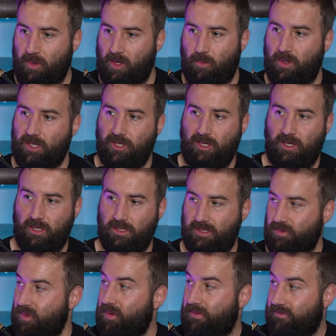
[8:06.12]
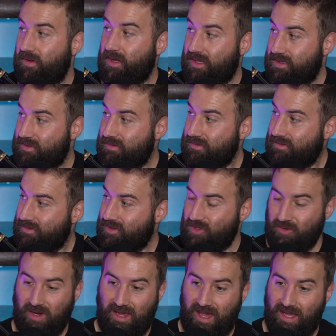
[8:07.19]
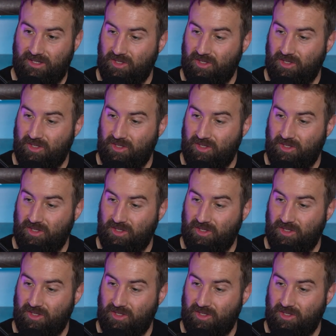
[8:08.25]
don't want your goods. We want fucking straight cash,